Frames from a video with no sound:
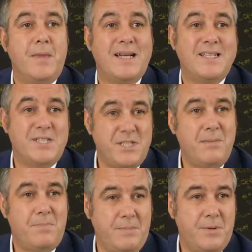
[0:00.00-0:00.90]
and is
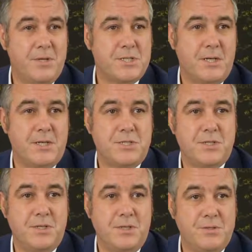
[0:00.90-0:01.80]
deeply personalized to
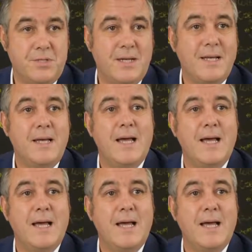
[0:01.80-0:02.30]
the user